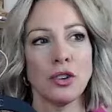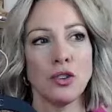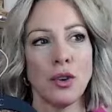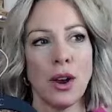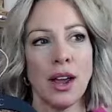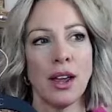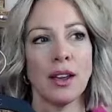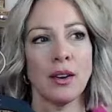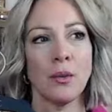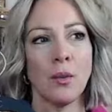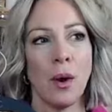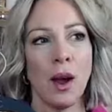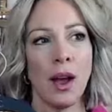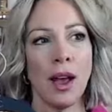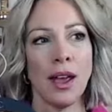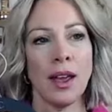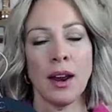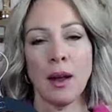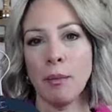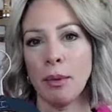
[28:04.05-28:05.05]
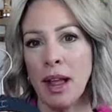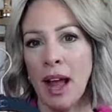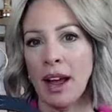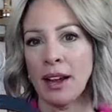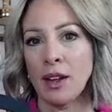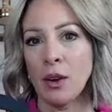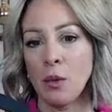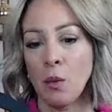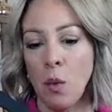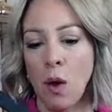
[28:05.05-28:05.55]
a gray and white, a
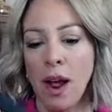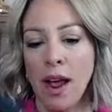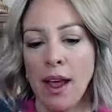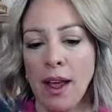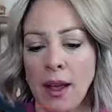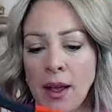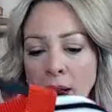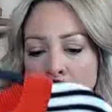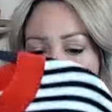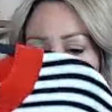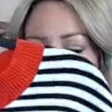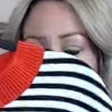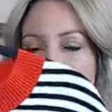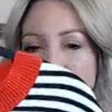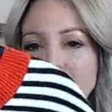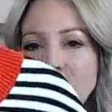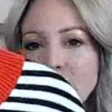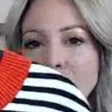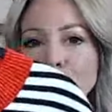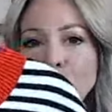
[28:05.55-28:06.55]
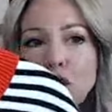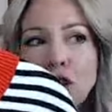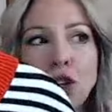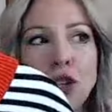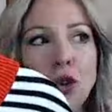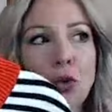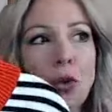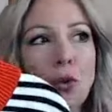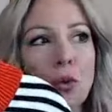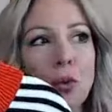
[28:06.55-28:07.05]
black and white. Mm-hmm. This is
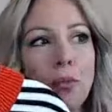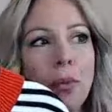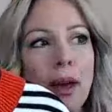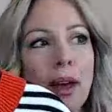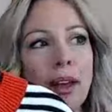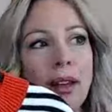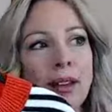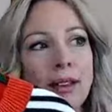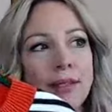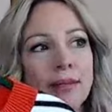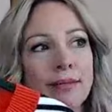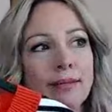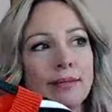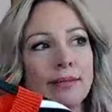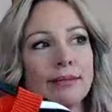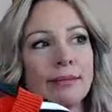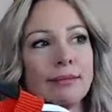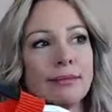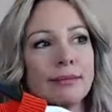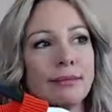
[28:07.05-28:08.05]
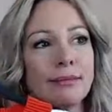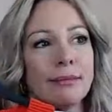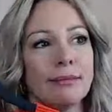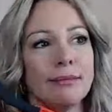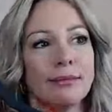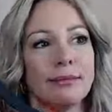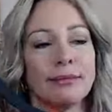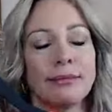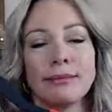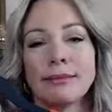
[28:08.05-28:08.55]
cute, but
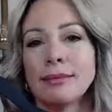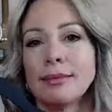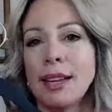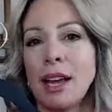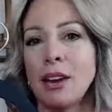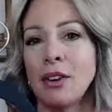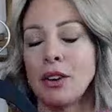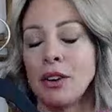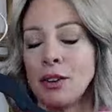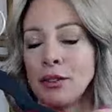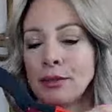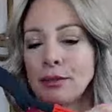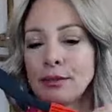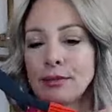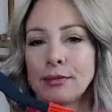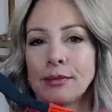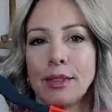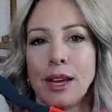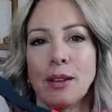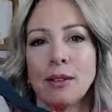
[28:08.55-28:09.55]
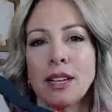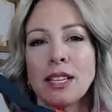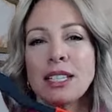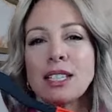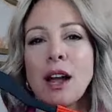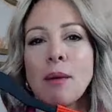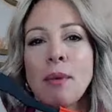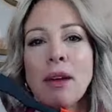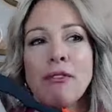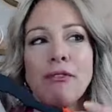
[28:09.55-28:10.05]
I don't know. It's
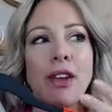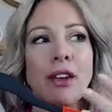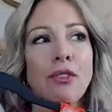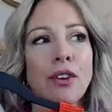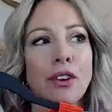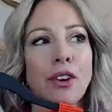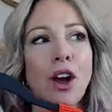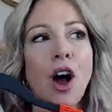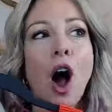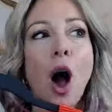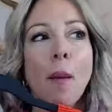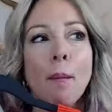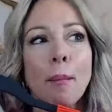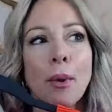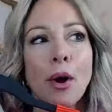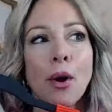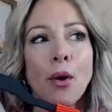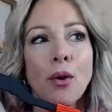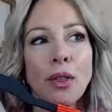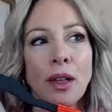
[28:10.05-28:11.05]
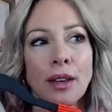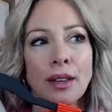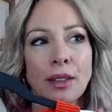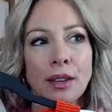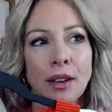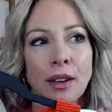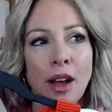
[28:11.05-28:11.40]
not my favorite combo, like the